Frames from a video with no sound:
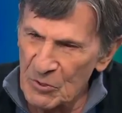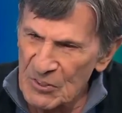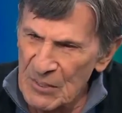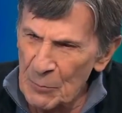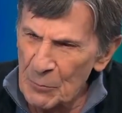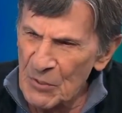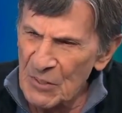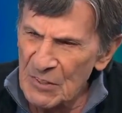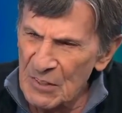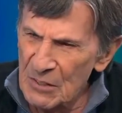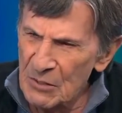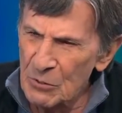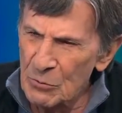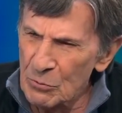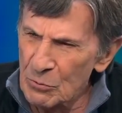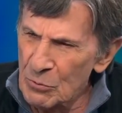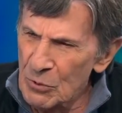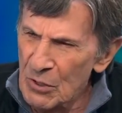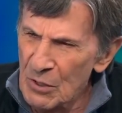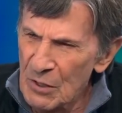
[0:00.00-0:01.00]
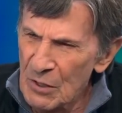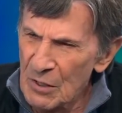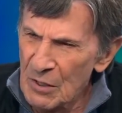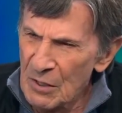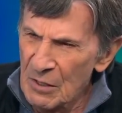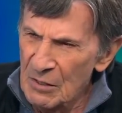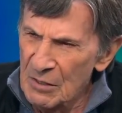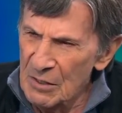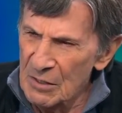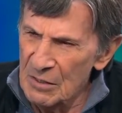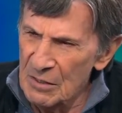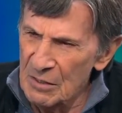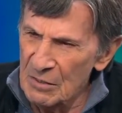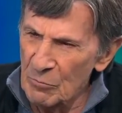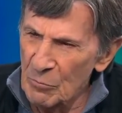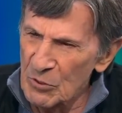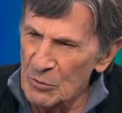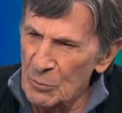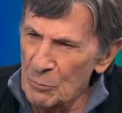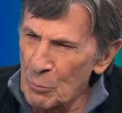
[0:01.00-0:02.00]
was something that
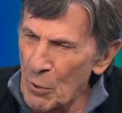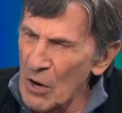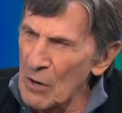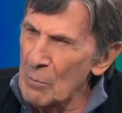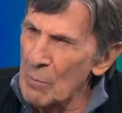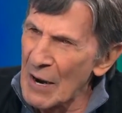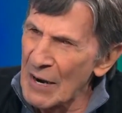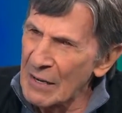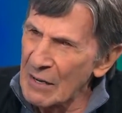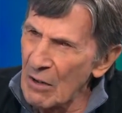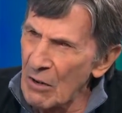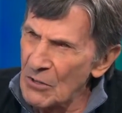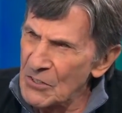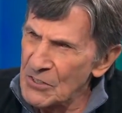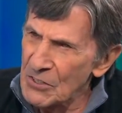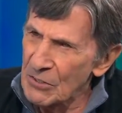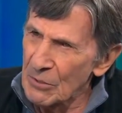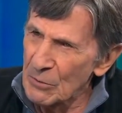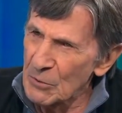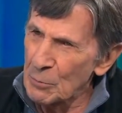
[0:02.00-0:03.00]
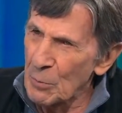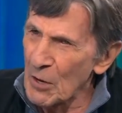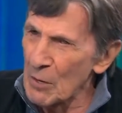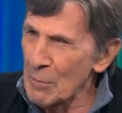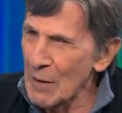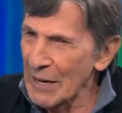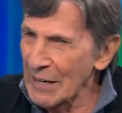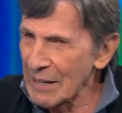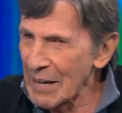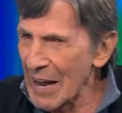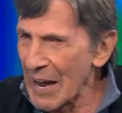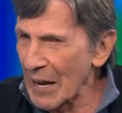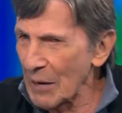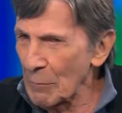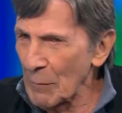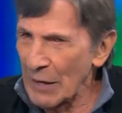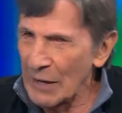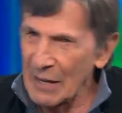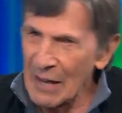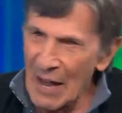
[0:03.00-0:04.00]
it was part of my culture. It was part of my
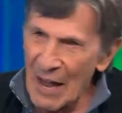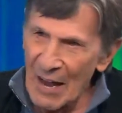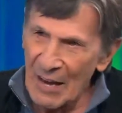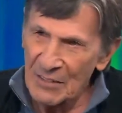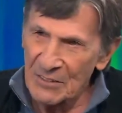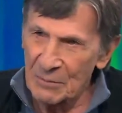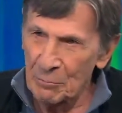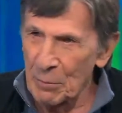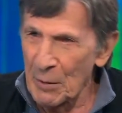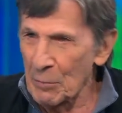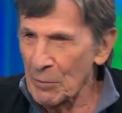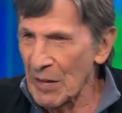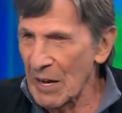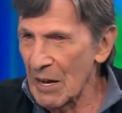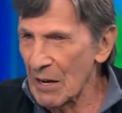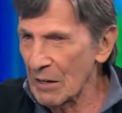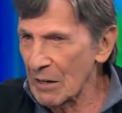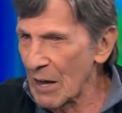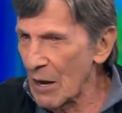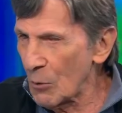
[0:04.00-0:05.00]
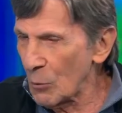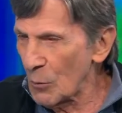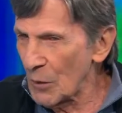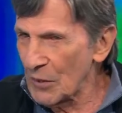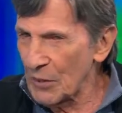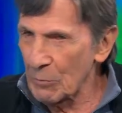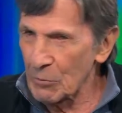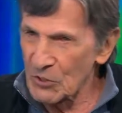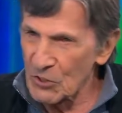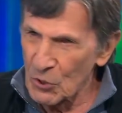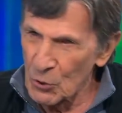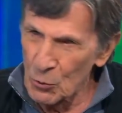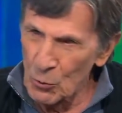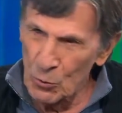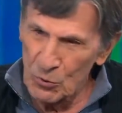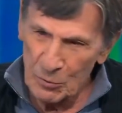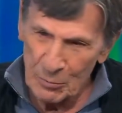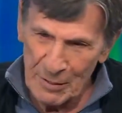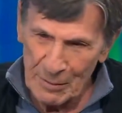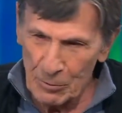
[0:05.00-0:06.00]
gang, my guys, the people I hung out with. It was
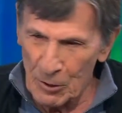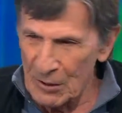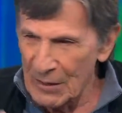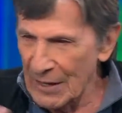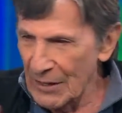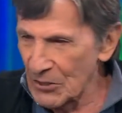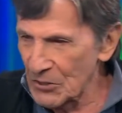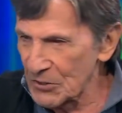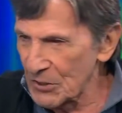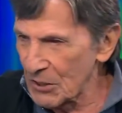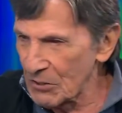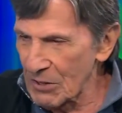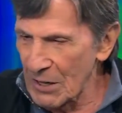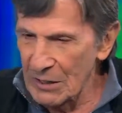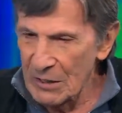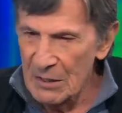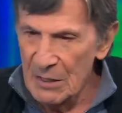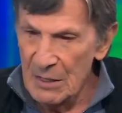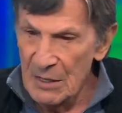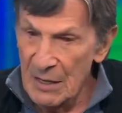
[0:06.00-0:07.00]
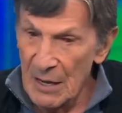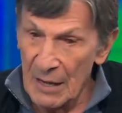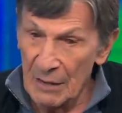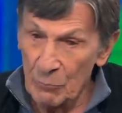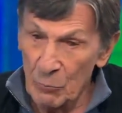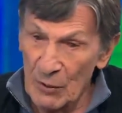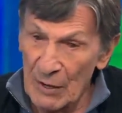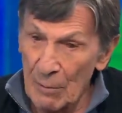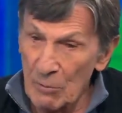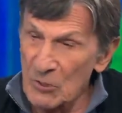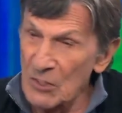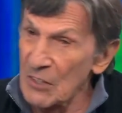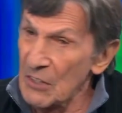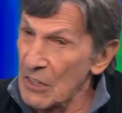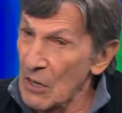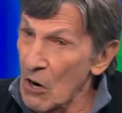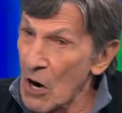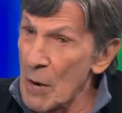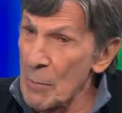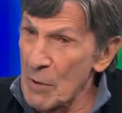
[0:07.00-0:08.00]
cool to be able to light a cigarette. And when I was
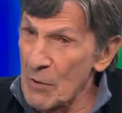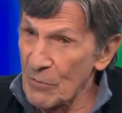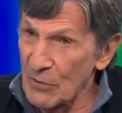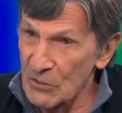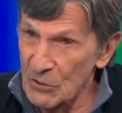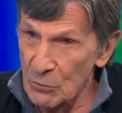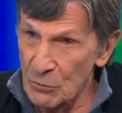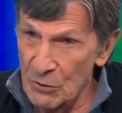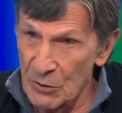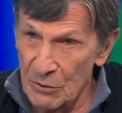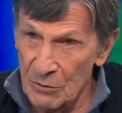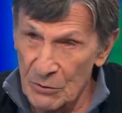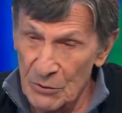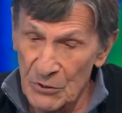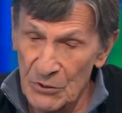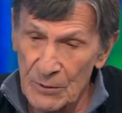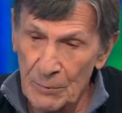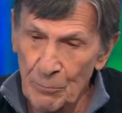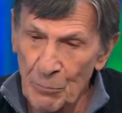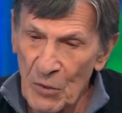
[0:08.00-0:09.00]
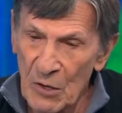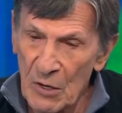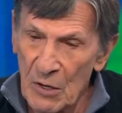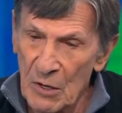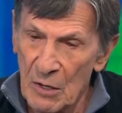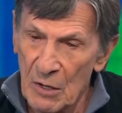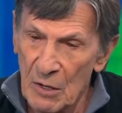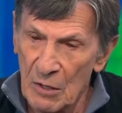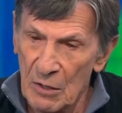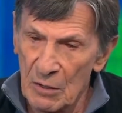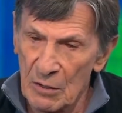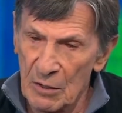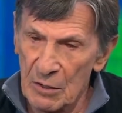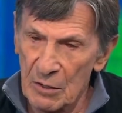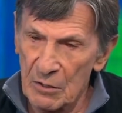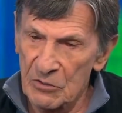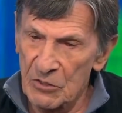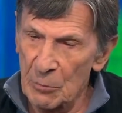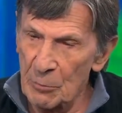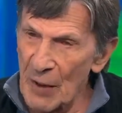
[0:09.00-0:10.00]
in the Army for 2 years,
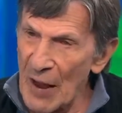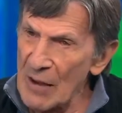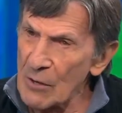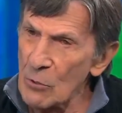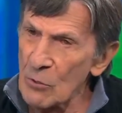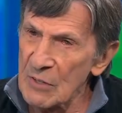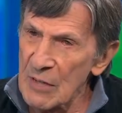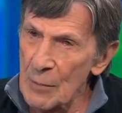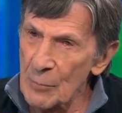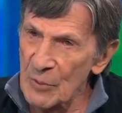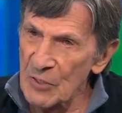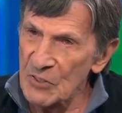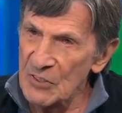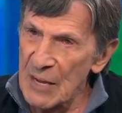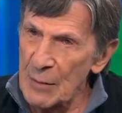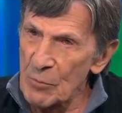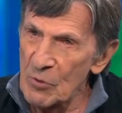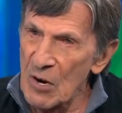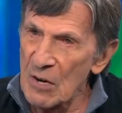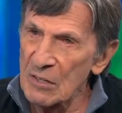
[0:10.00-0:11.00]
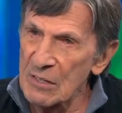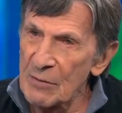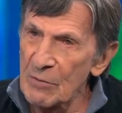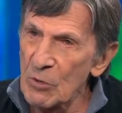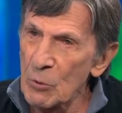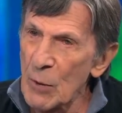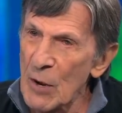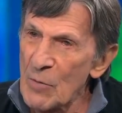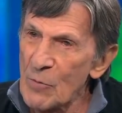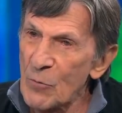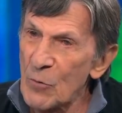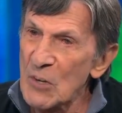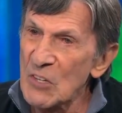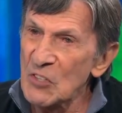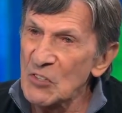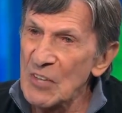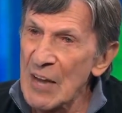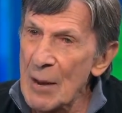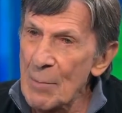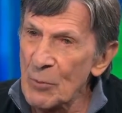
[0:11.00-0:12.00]
the tobacco companies came around giving away
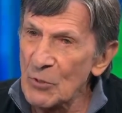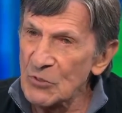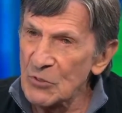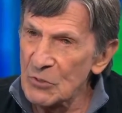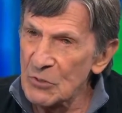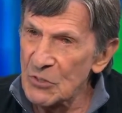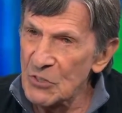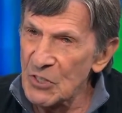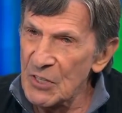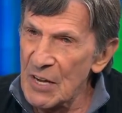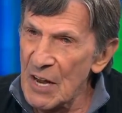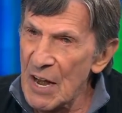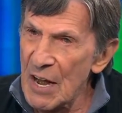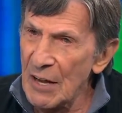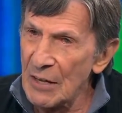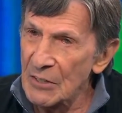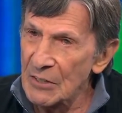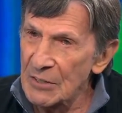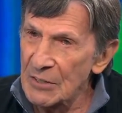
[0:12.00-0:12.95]
free samples to the GIs.